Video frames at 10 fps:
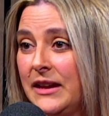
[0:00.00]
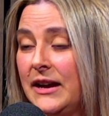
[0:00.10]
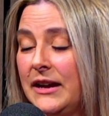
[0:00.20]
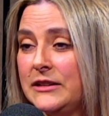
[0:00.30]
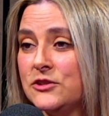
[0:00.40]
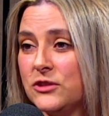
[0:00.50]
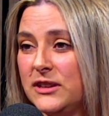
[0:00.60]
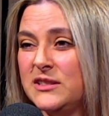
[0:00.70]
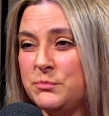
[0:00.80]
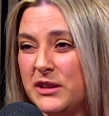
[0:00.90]
and it's trying
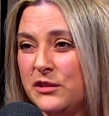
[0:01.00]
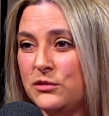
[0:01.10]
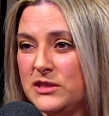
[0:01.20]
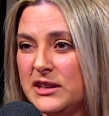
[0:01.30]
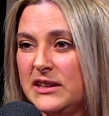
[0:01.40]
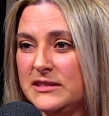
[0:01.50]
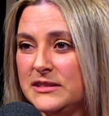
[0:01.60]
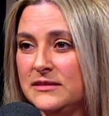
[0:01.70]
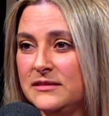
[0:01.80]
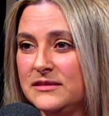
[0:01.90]
to prioritise
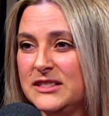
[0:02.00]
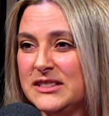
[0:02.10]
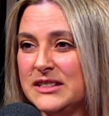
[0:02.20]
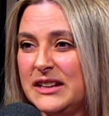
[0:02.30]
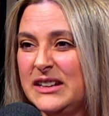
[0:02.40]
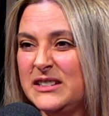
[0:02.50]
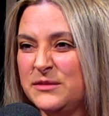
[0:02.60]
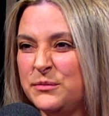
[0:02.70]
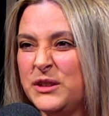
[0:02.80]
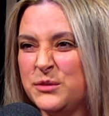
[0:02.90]
and decide
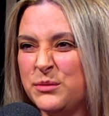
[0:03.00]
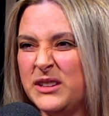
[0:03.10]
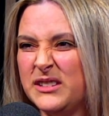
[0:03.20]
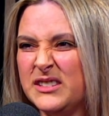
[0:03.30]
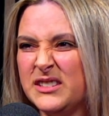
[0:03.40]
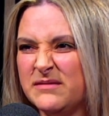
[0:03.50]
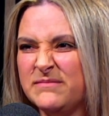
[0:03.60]
which ones